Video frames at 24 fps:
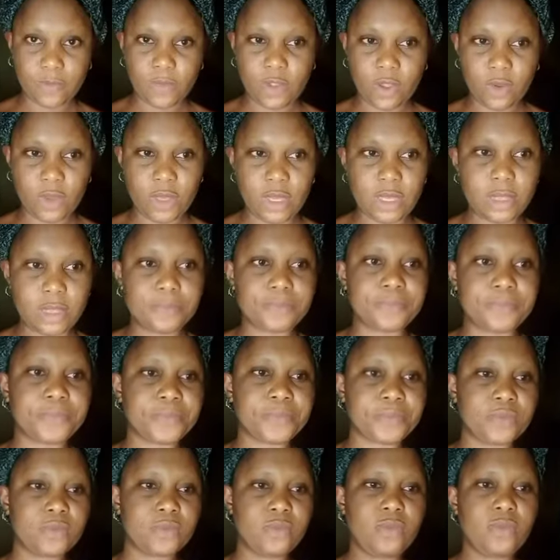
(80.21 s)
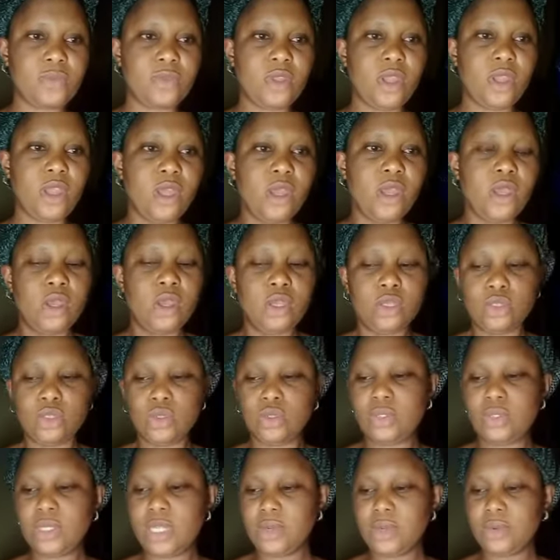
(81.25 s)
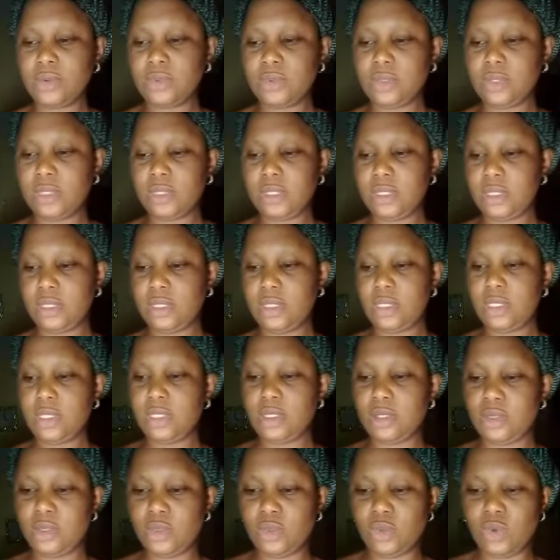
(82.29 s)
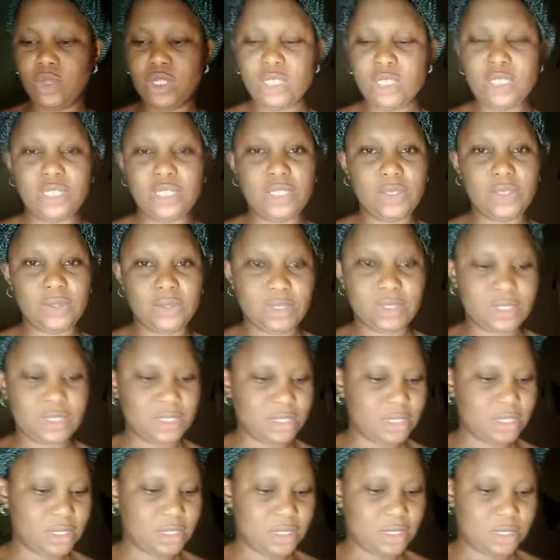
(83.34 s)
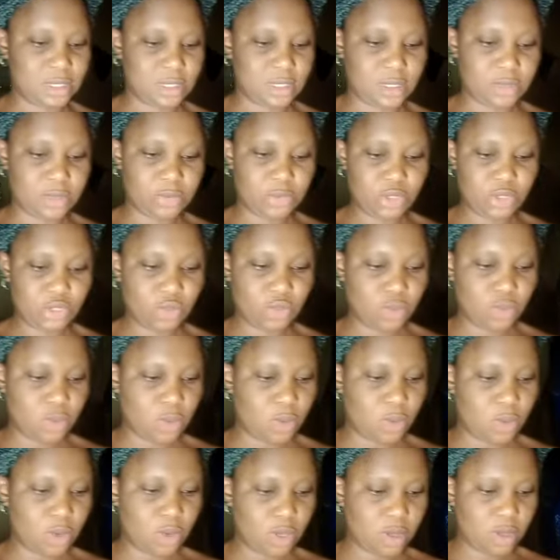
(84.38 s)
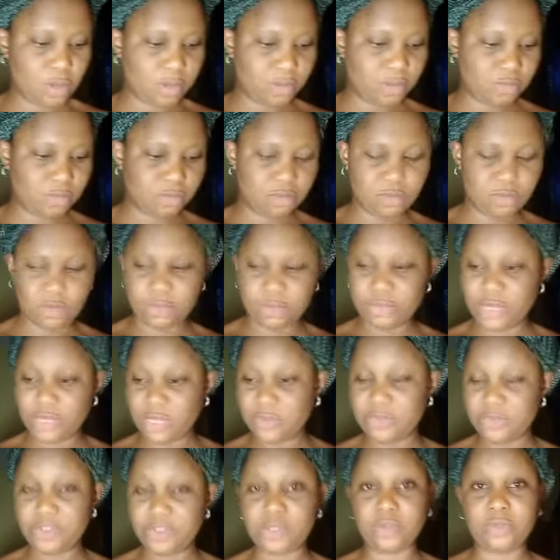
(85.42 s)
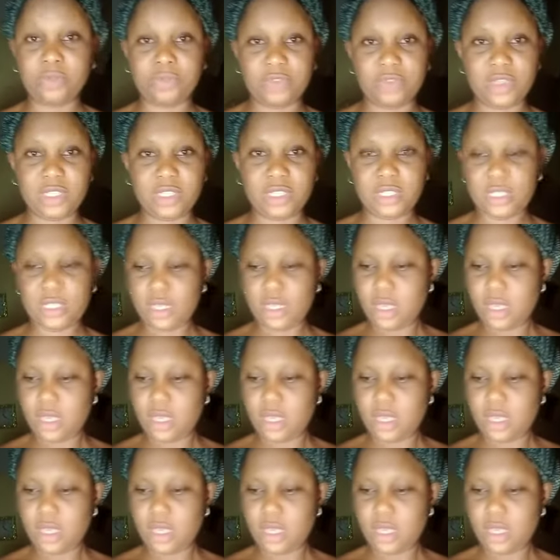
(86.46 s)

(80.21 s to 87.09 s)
Okay, so now this, what it does is the spiritual benefit of it.